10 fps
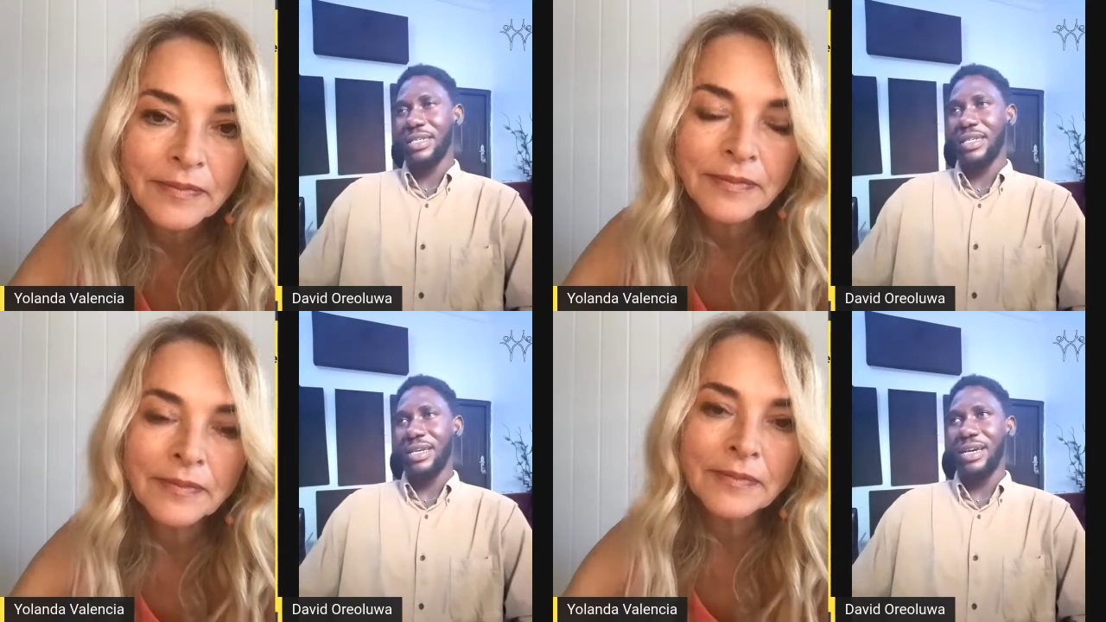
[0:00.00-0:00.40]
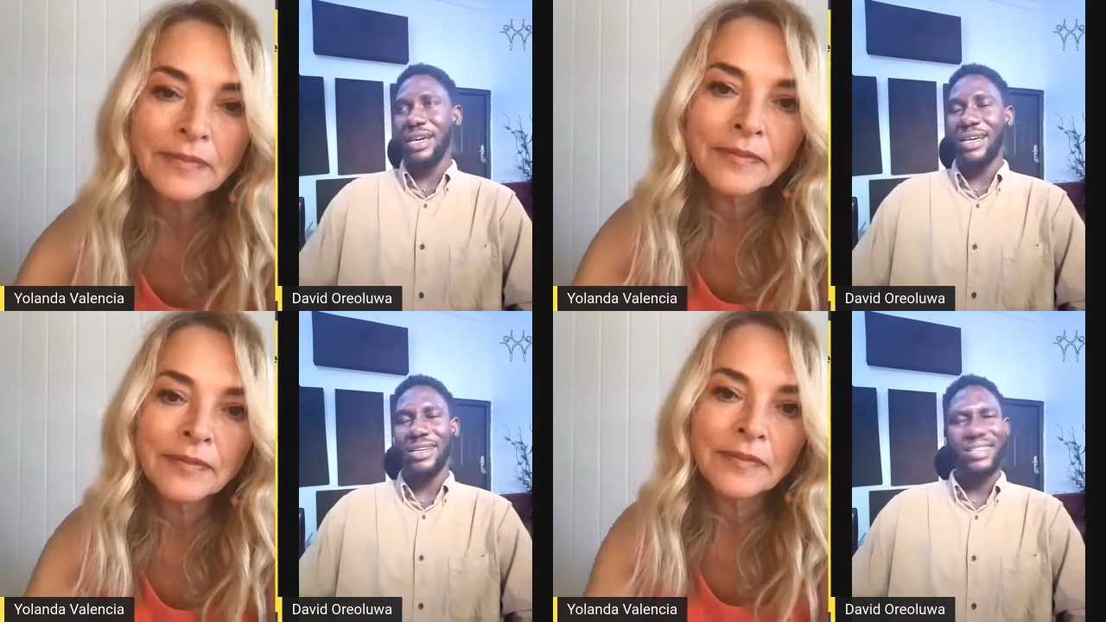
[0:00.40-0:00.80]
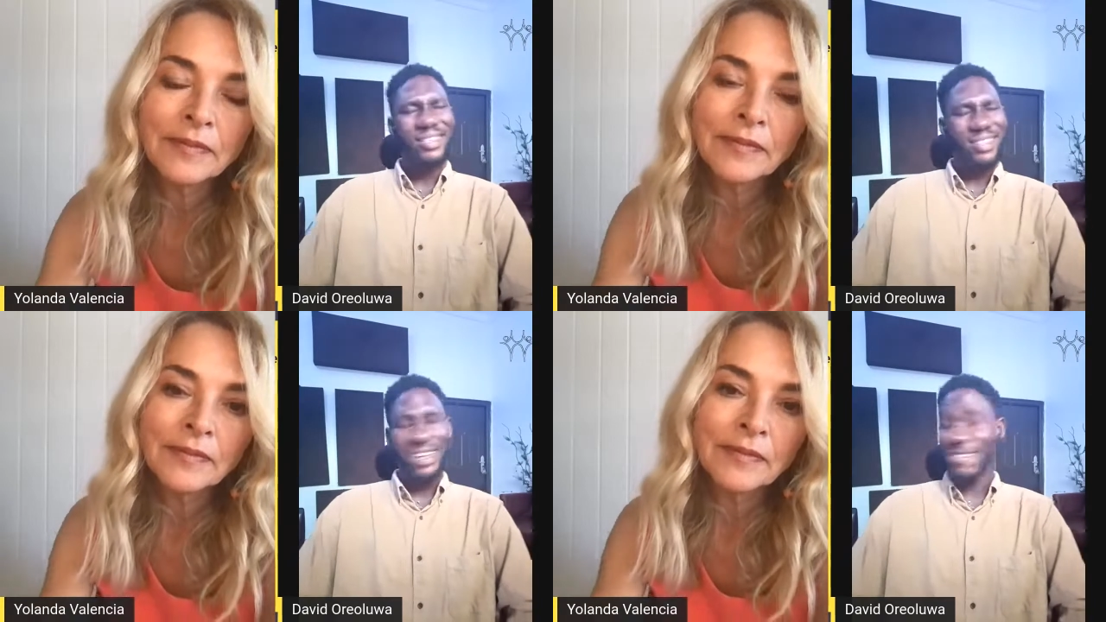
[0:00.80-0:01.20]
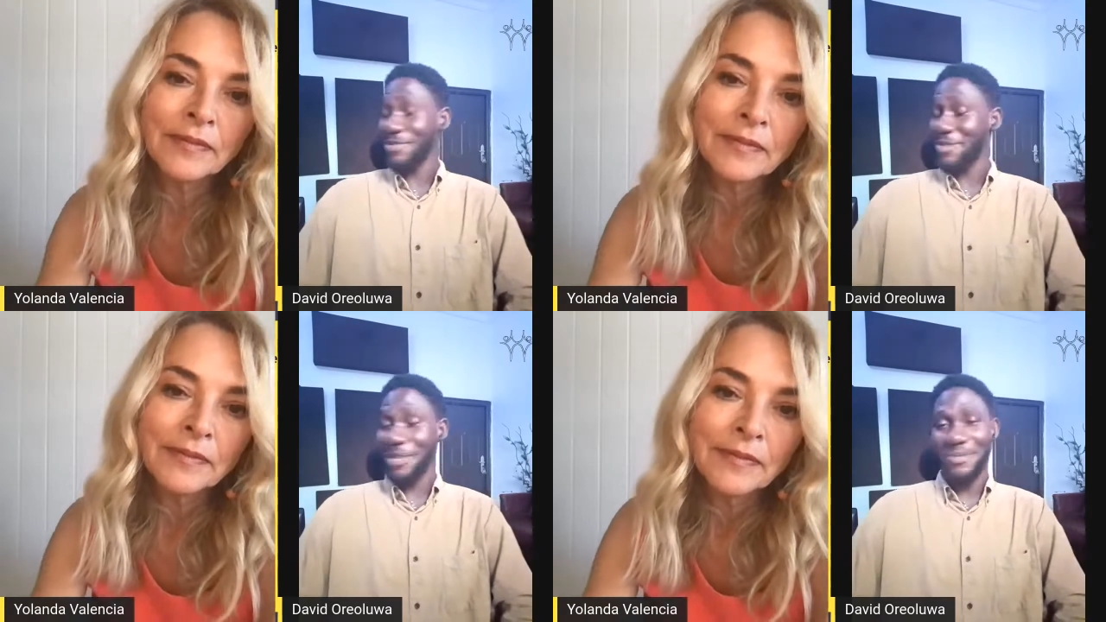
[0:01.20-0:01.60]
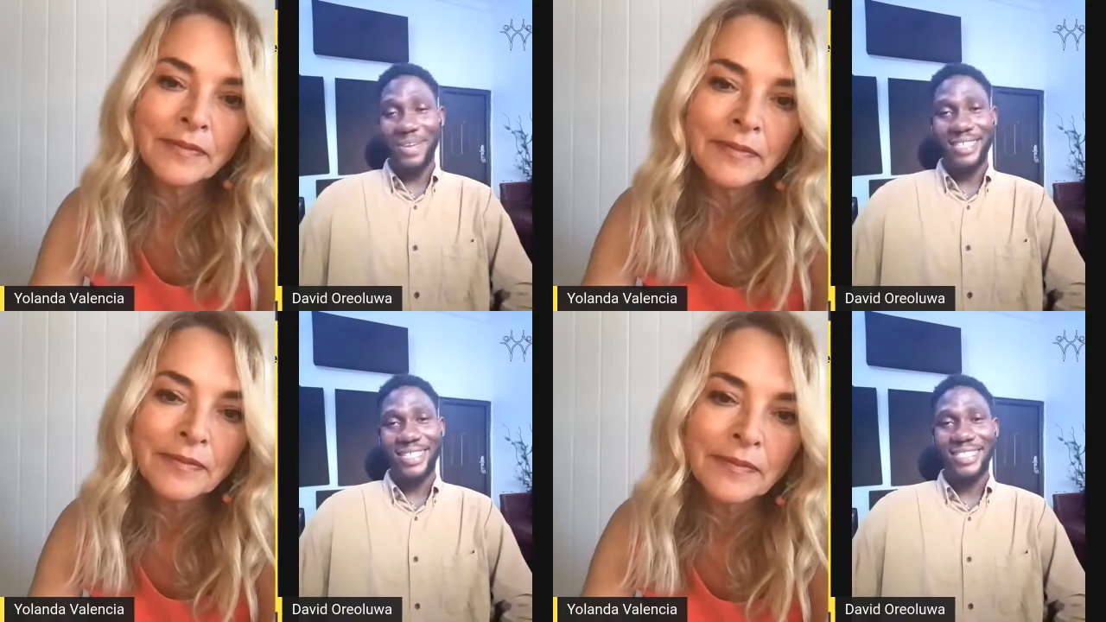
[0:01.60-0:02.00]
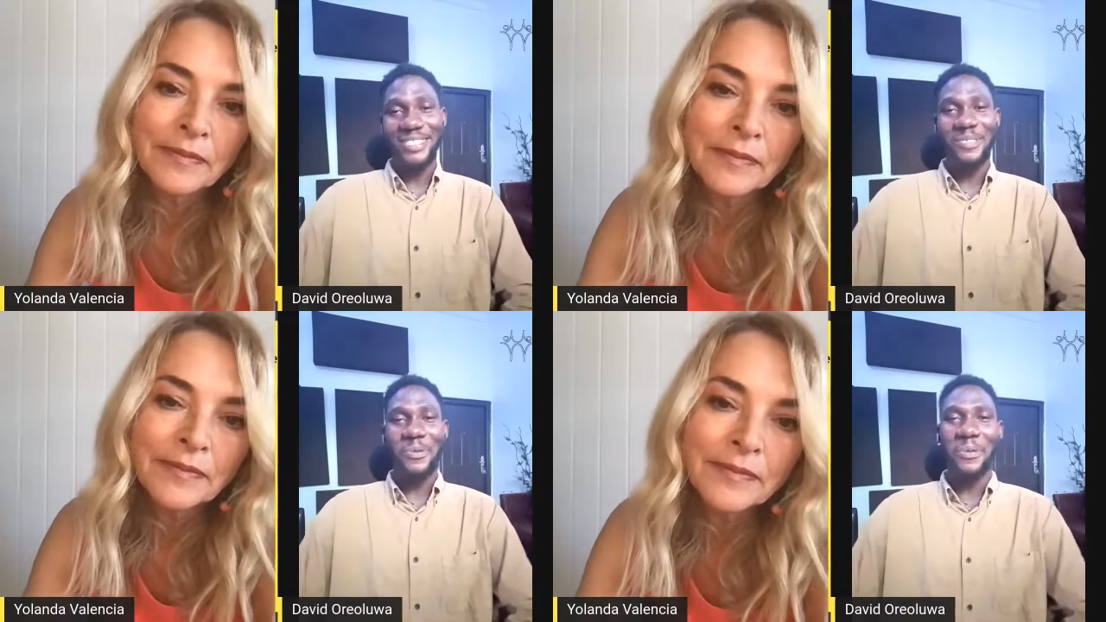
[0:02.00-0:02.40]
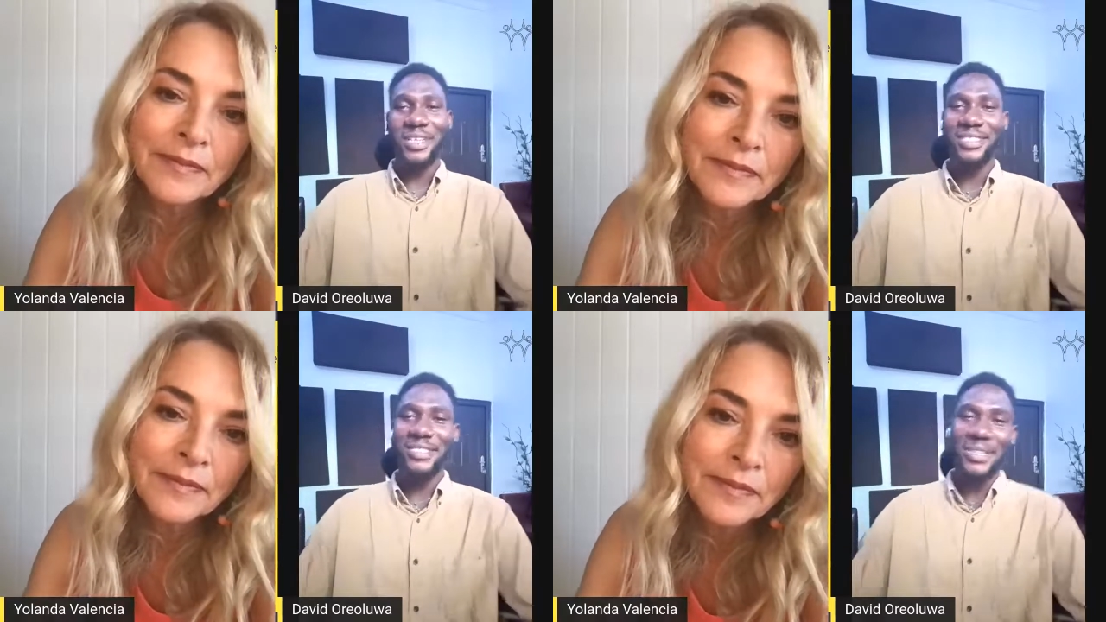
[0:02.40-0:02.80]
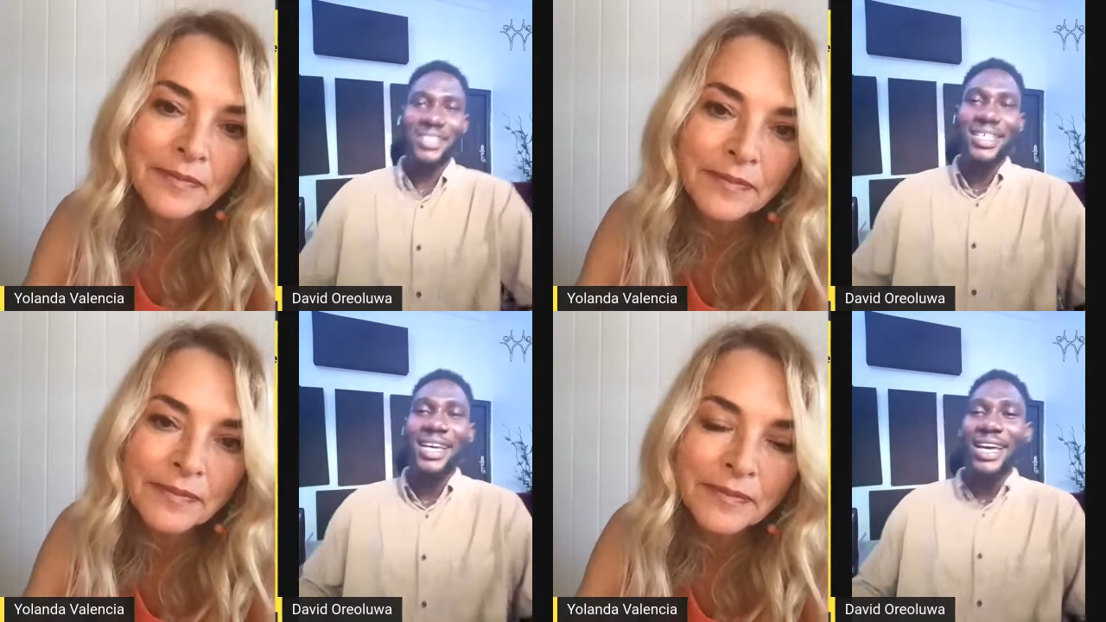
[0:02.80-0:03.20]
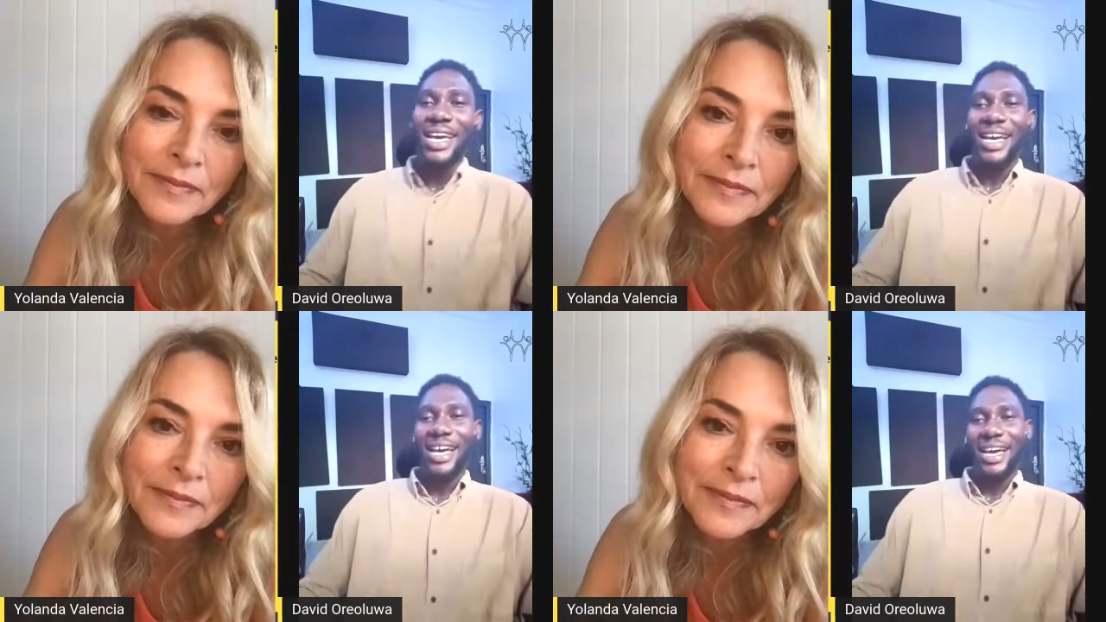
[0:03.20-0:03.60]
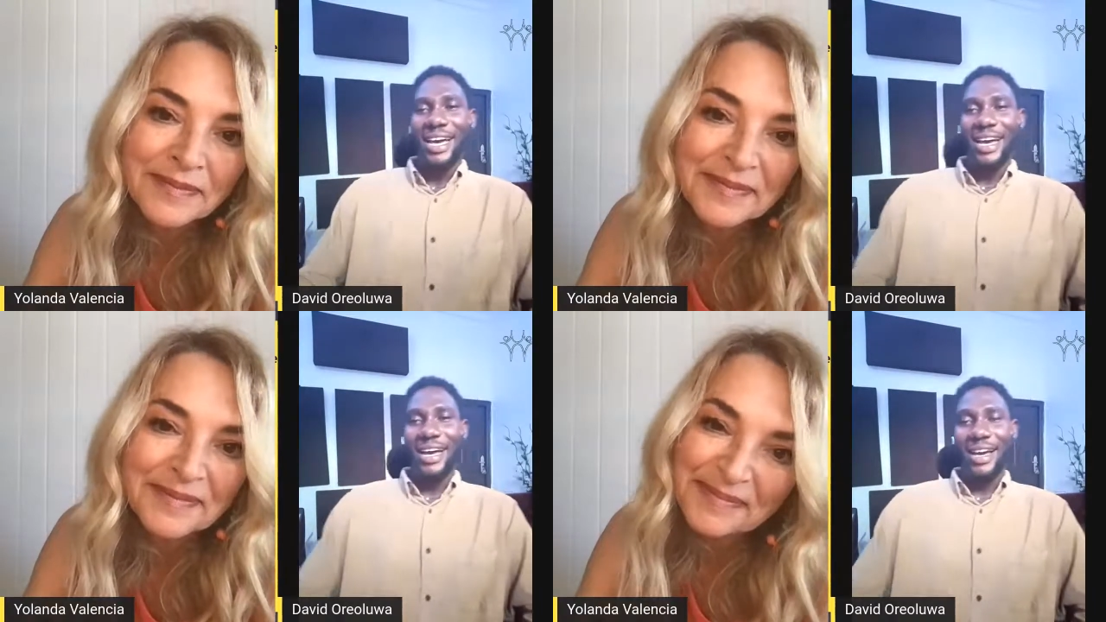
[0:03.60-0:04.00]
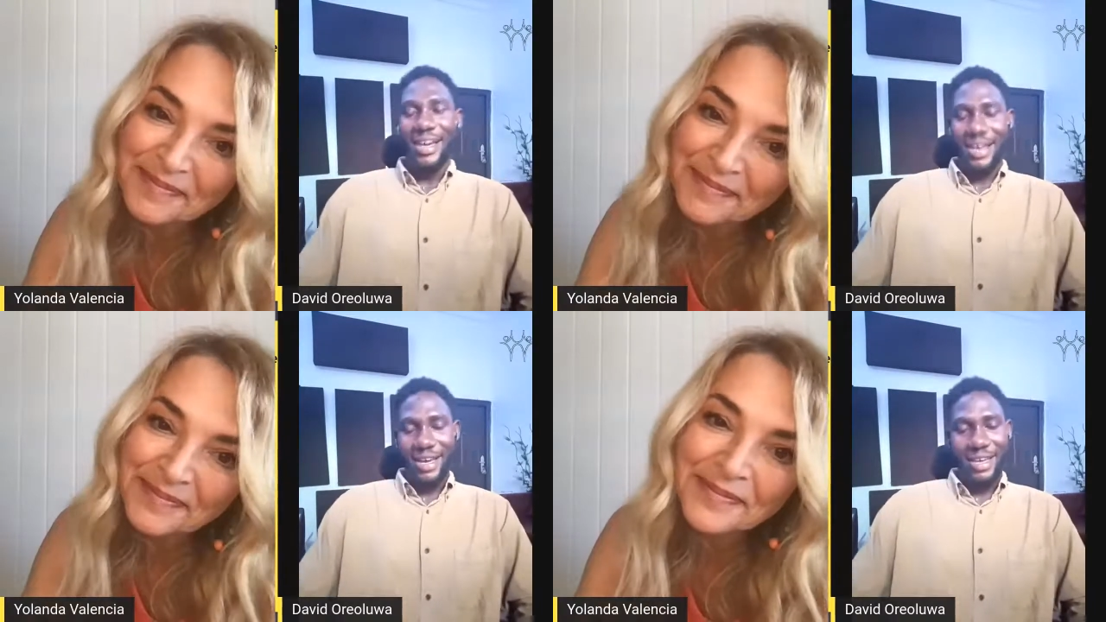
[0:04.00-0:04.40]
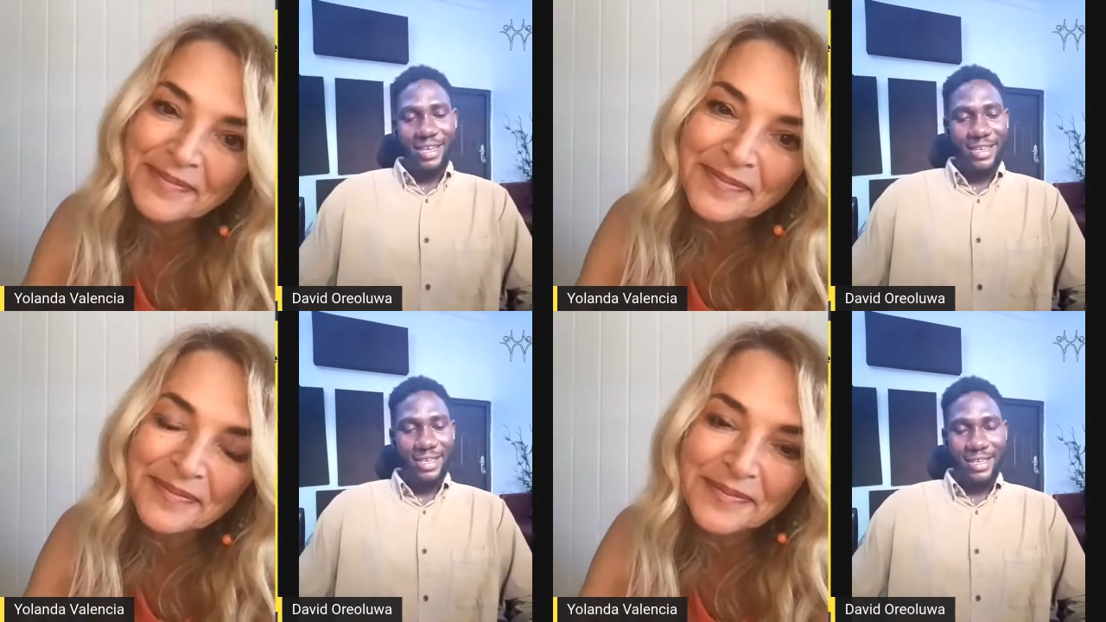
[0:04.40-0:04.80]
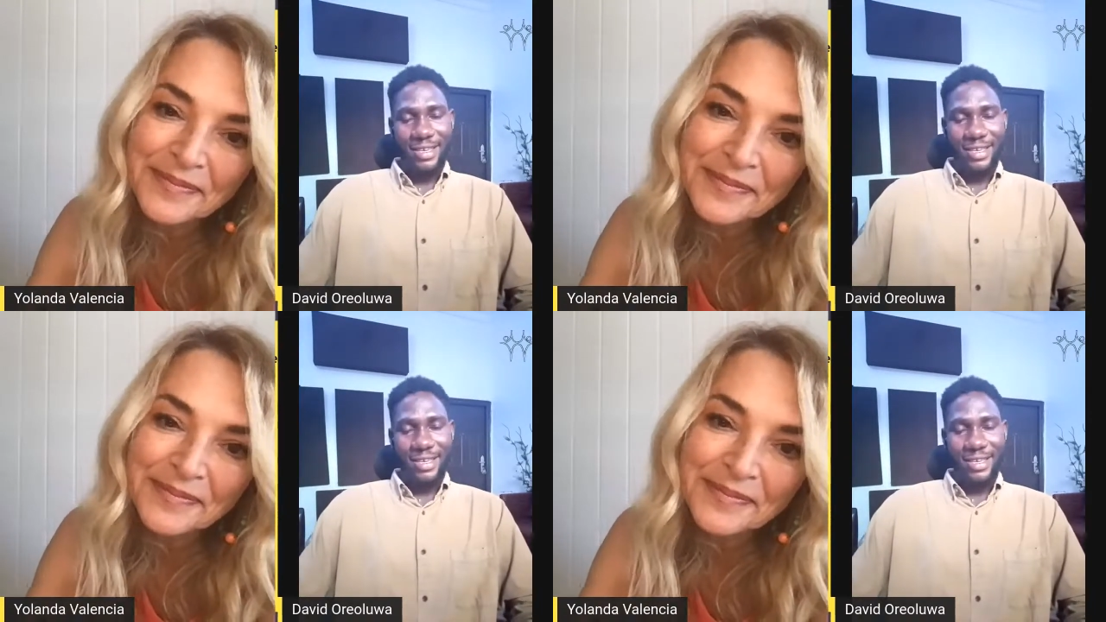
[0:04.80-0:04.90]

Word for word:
Speaker 1: uh, I don't know how to answer this question. I,